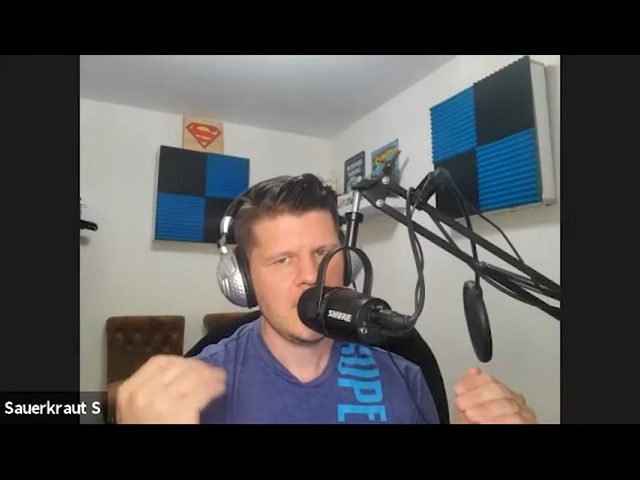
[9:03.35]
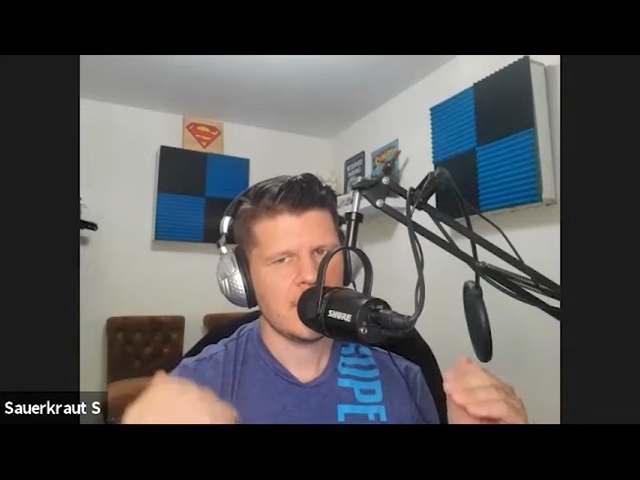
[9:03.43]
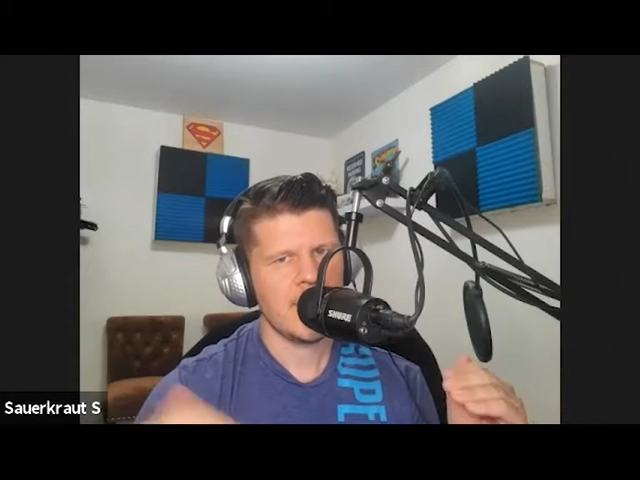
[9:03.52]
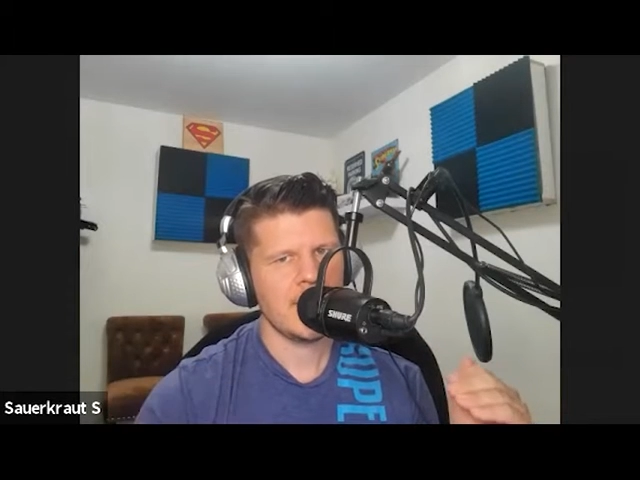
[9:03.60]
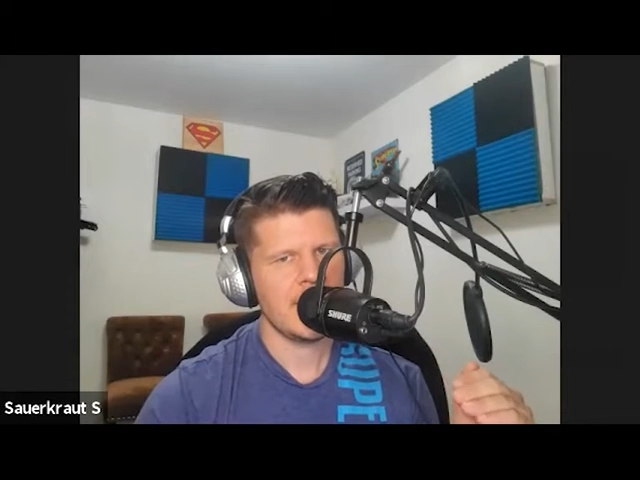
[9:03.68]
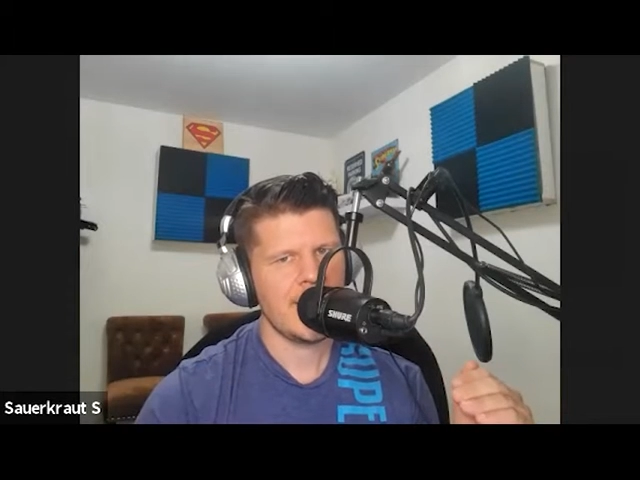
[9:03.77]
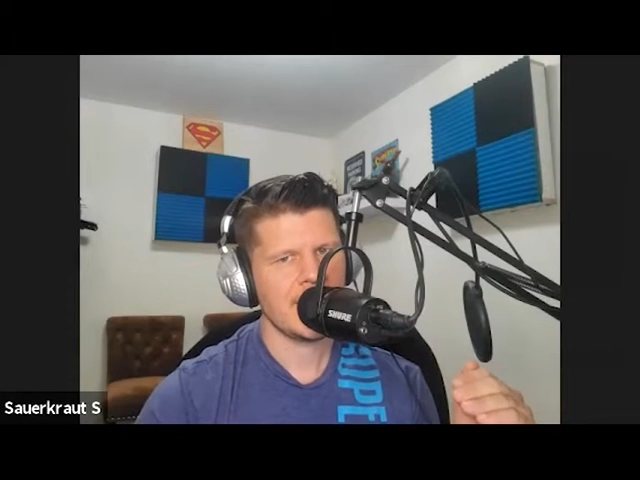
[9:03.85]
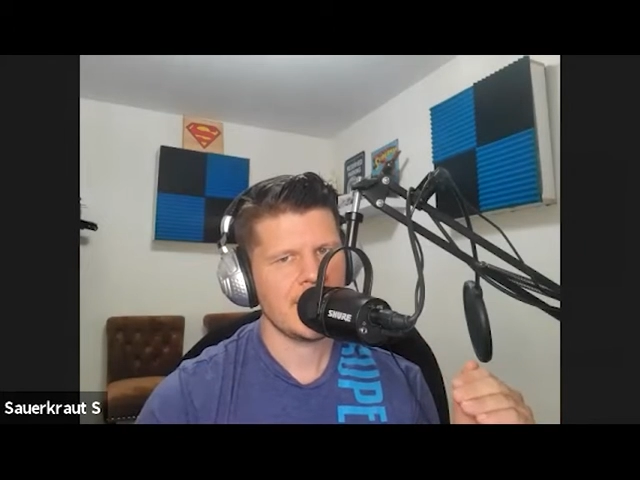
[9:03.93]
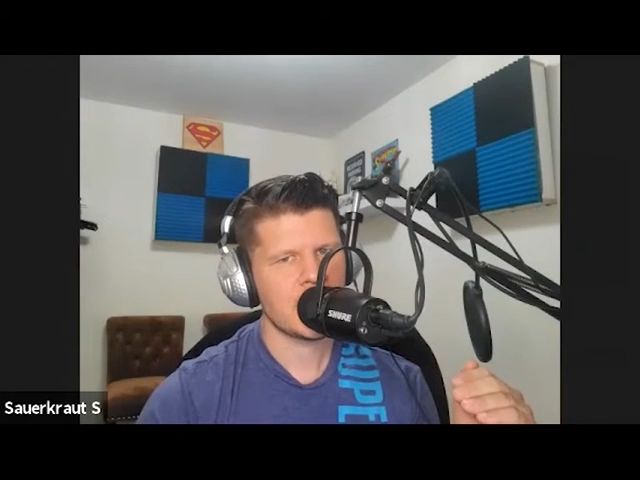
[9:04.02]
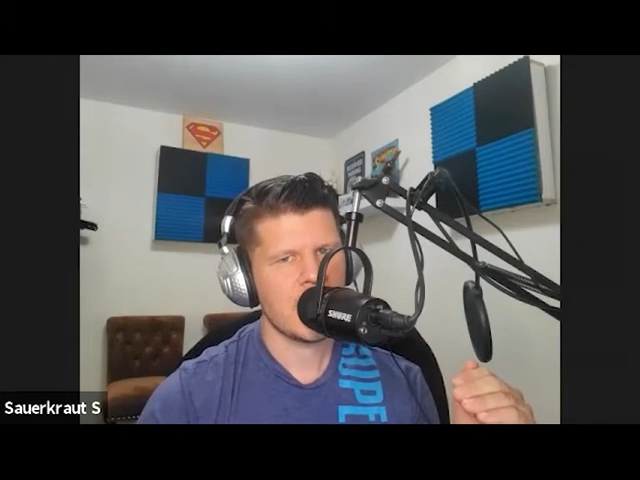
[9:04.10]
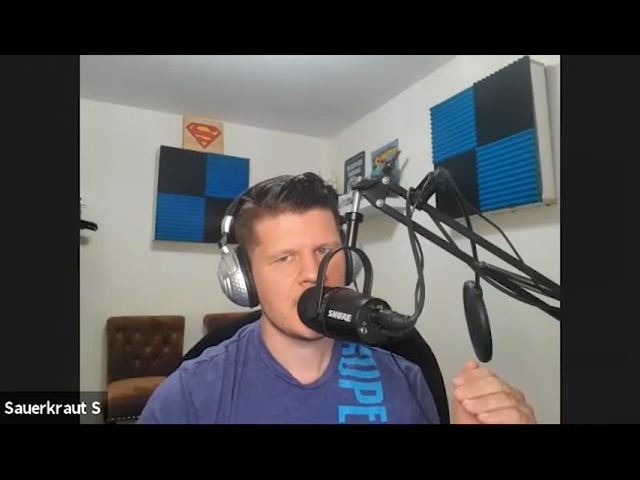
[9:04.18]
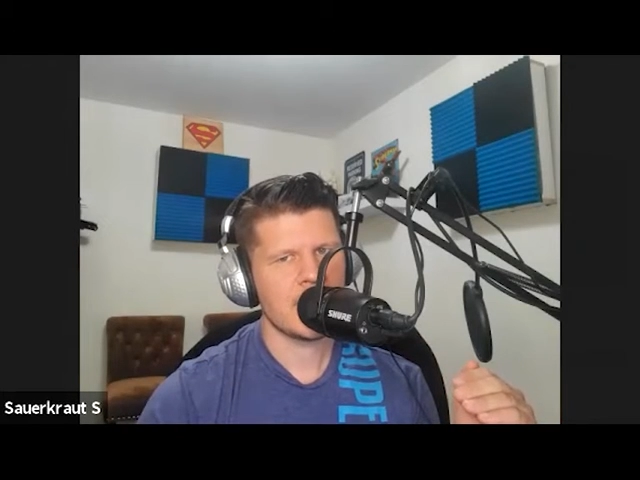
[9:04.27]
Then the next
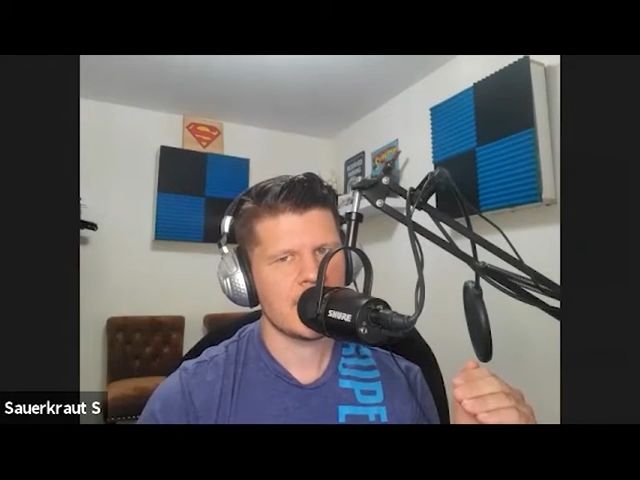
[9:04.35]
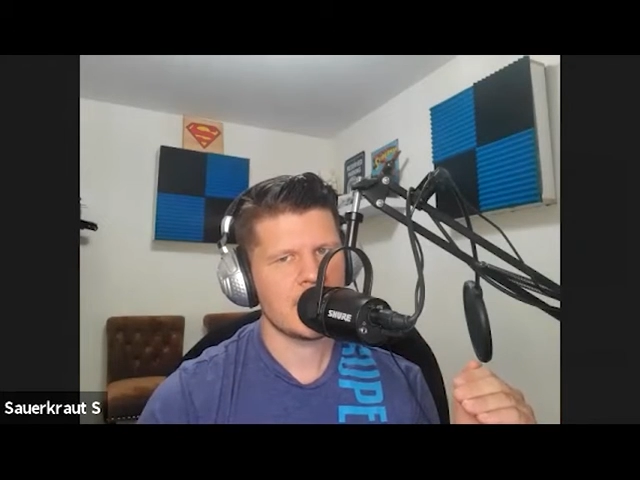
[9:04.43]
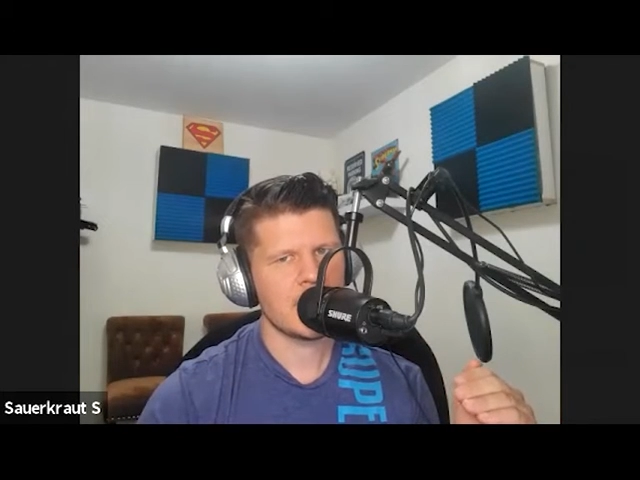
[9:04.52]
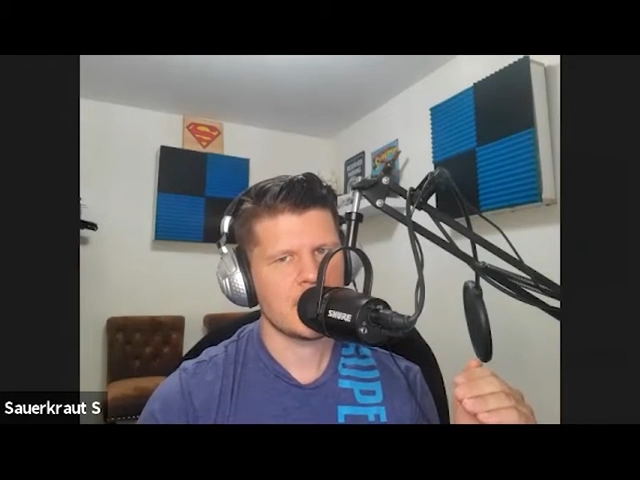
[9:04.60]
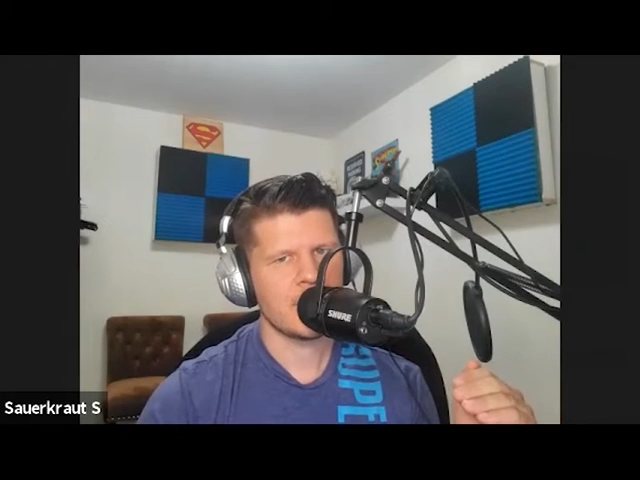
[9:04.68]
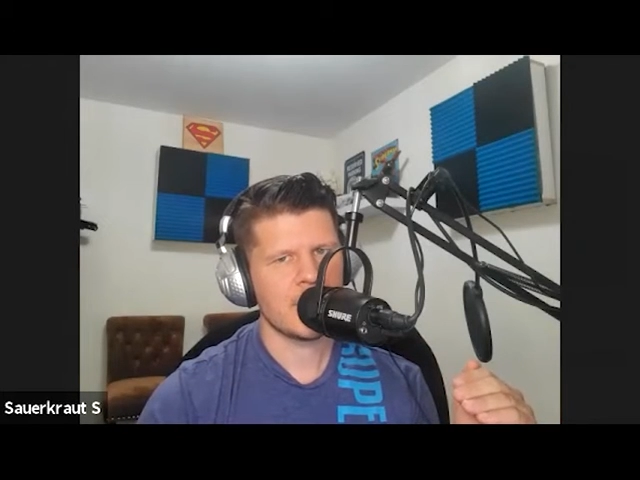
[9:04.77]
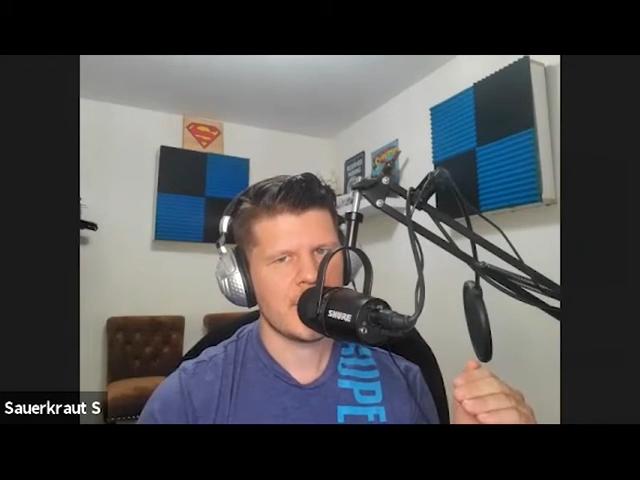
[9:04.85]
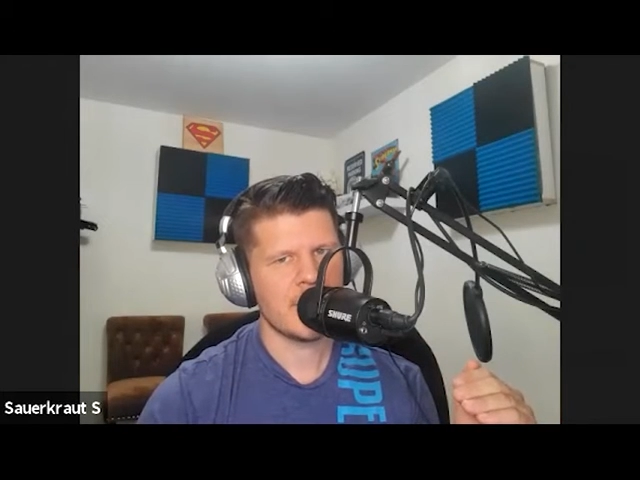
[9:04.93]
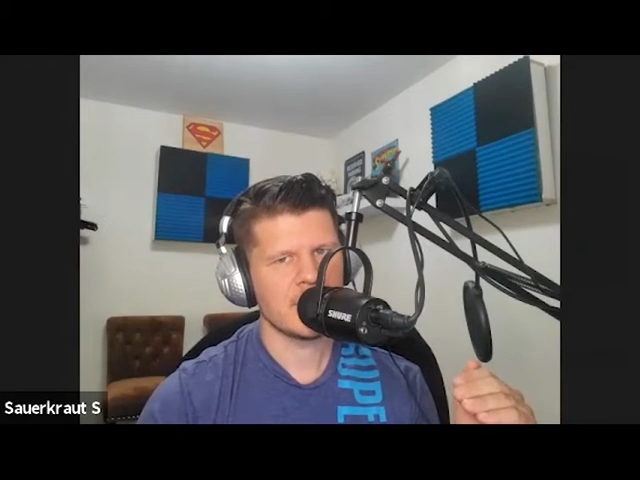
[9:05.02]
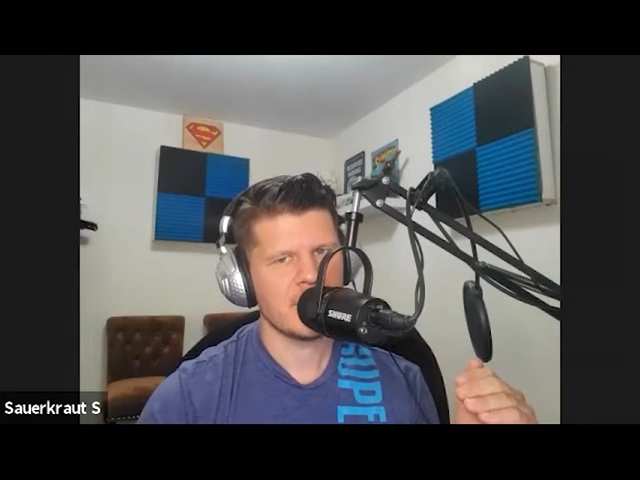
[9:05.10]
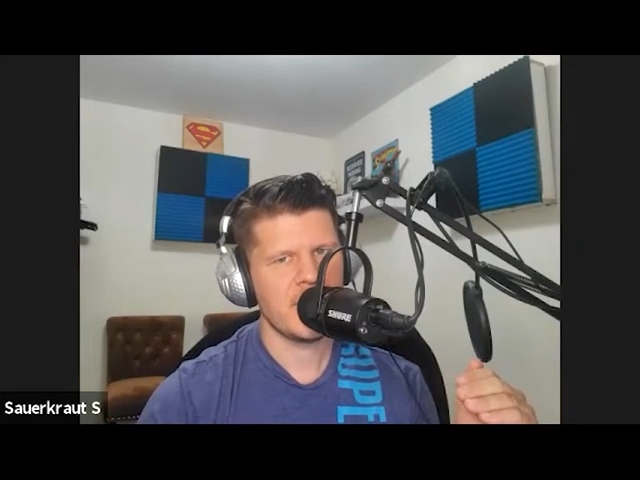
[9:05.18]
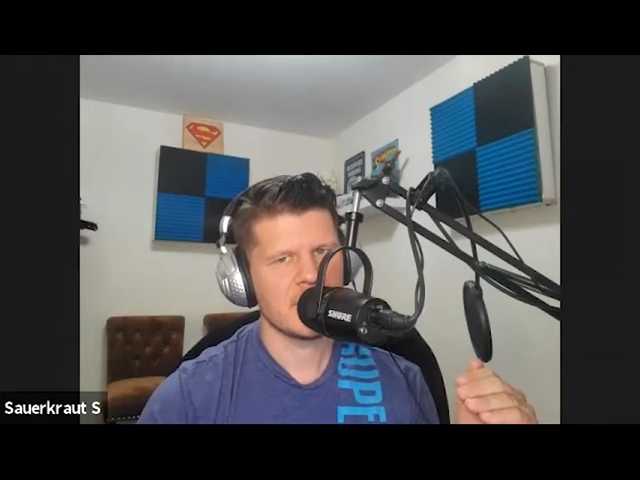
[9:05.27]
shot that they showed the
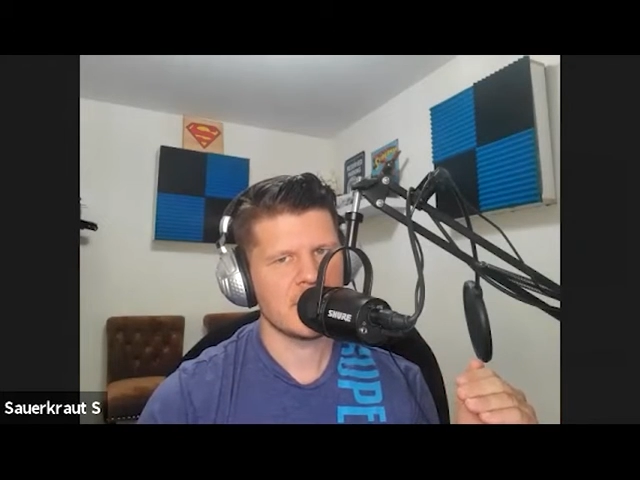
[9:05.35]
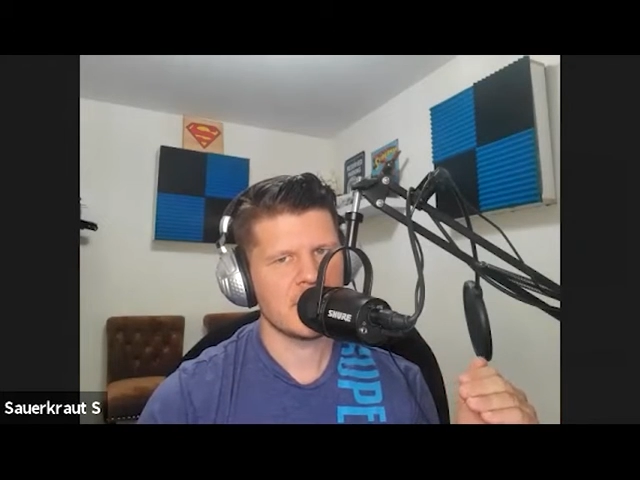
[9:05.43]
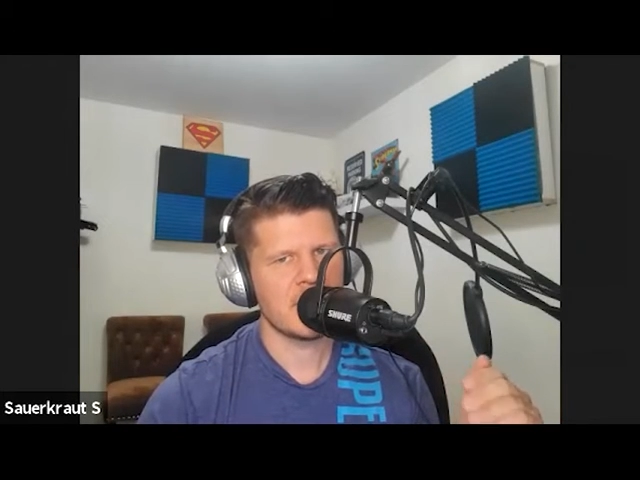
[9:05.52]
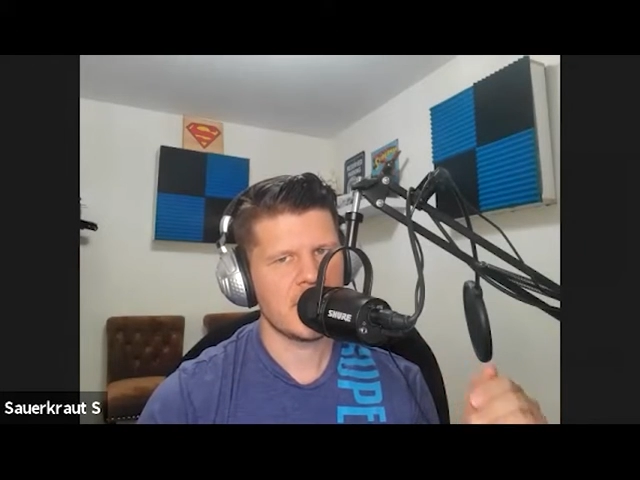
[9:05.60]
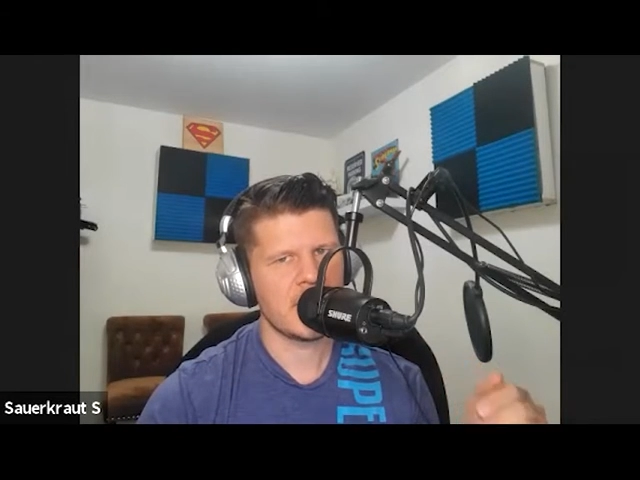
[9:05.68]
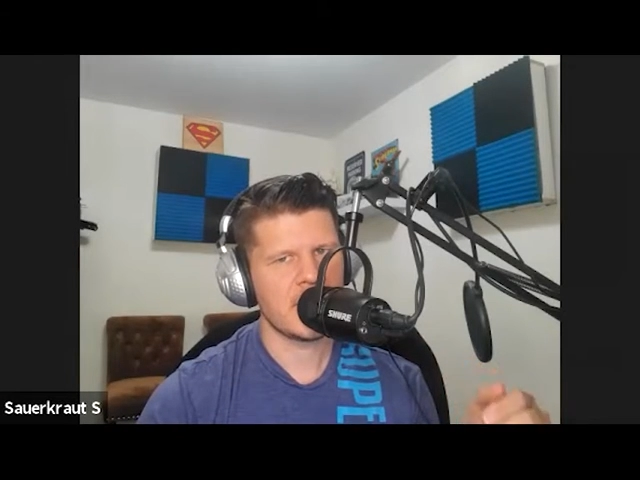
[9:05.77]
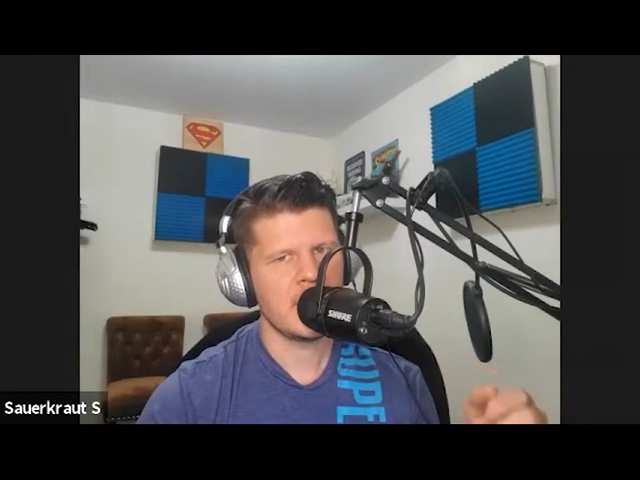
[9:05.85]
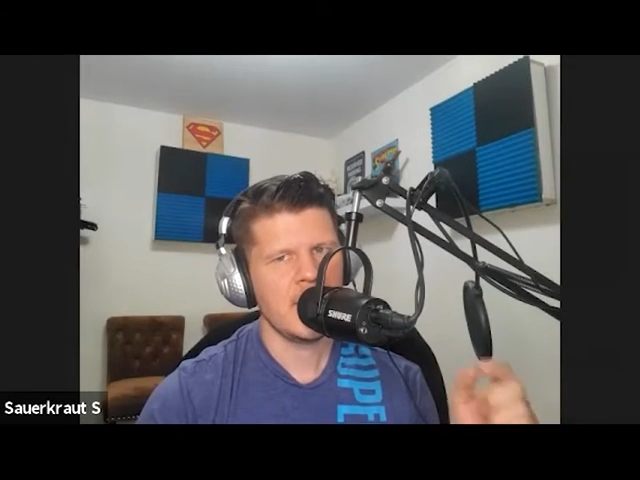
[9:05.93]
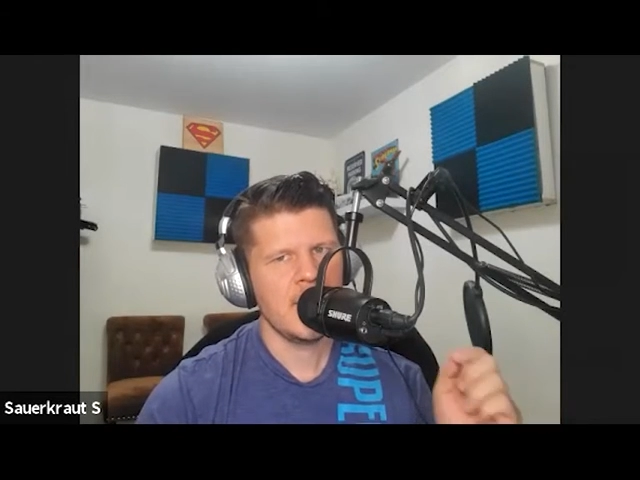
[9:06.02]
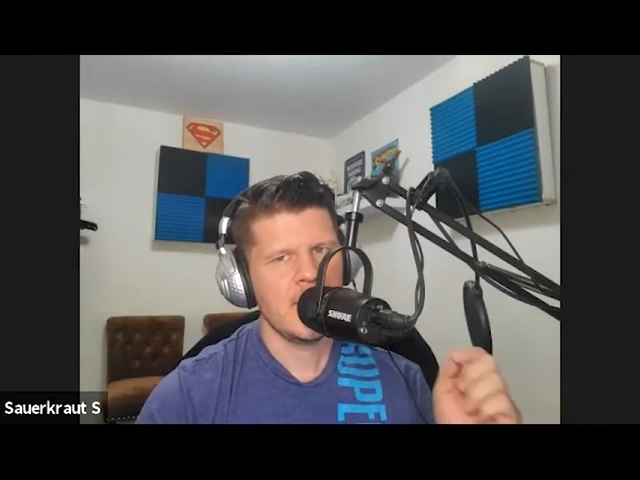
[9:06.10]
counts of Pennsylvania,